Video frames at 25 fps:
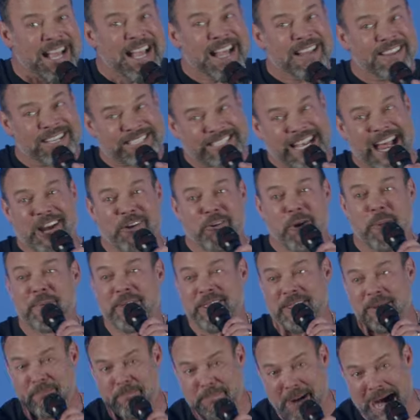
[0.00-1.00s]
Listen, I grew up in
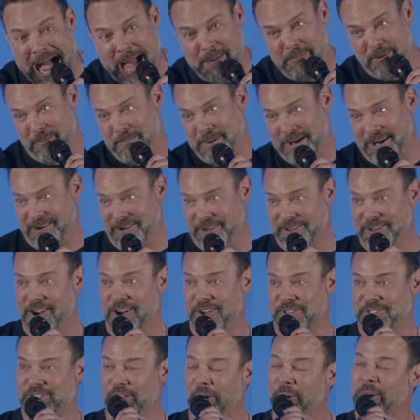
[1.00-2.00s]
the Bible Belt, y'all.
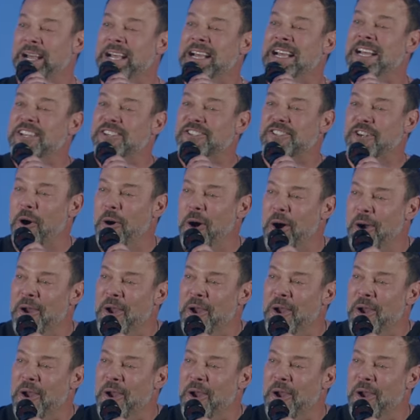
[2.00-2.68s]
So so